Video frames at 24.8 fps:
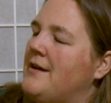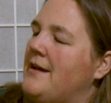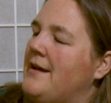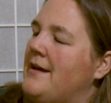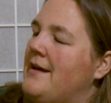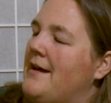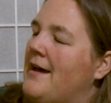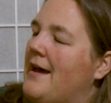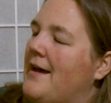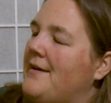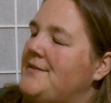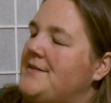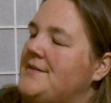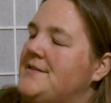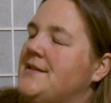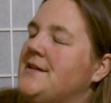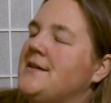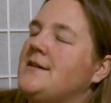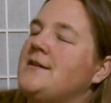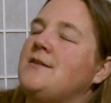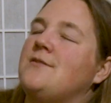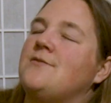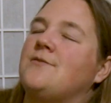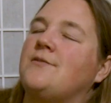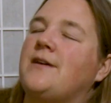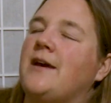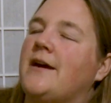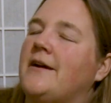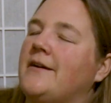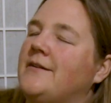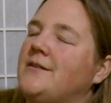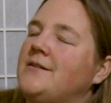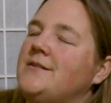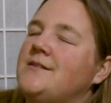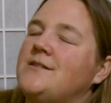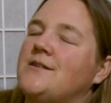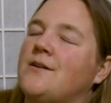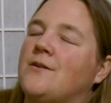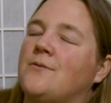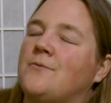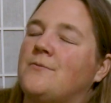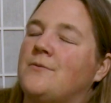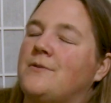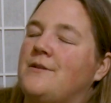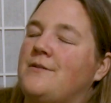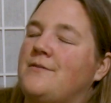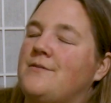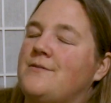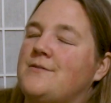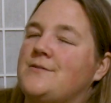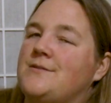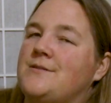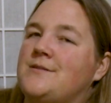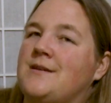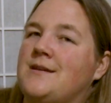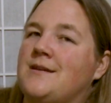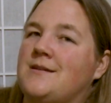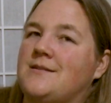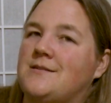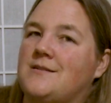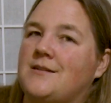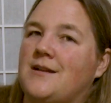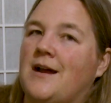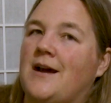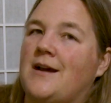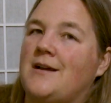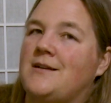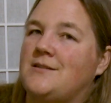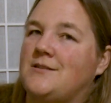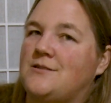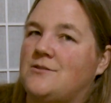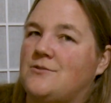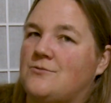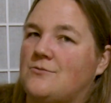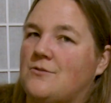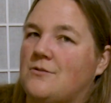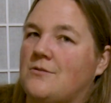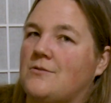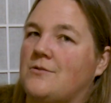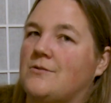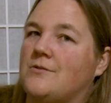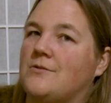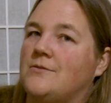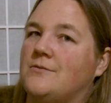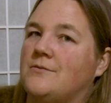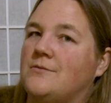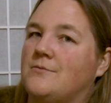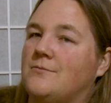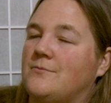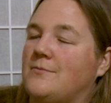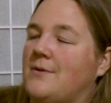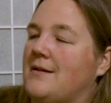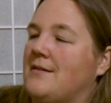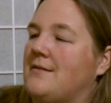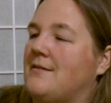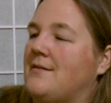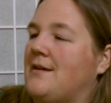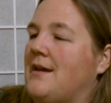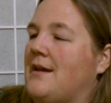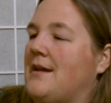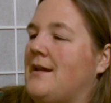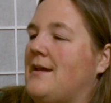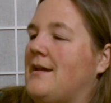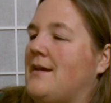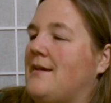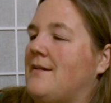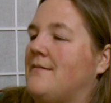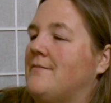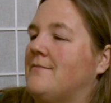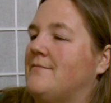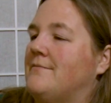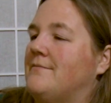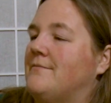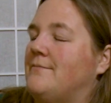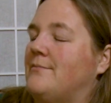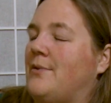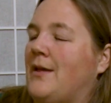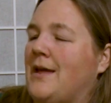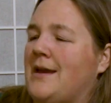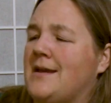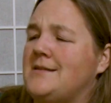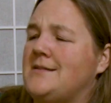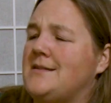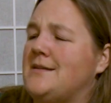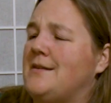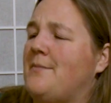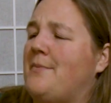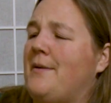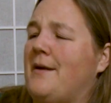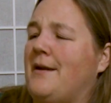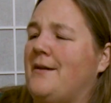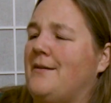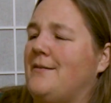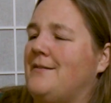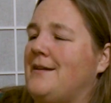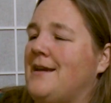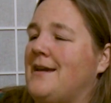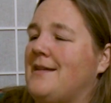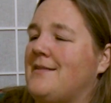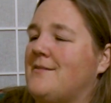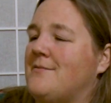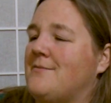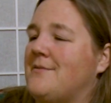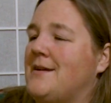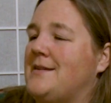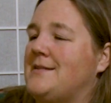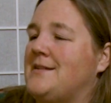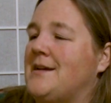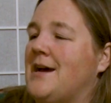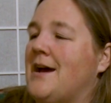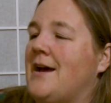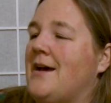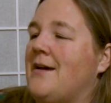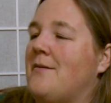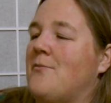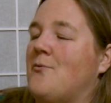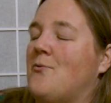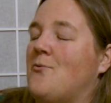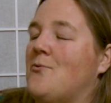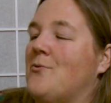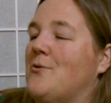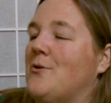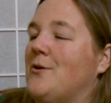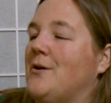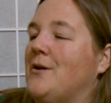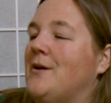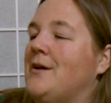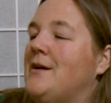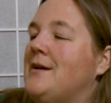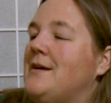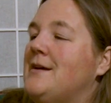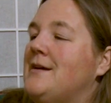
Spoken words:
I have to tell you, carrots are one of those things that I struggle with getting planted apparently at the right time, or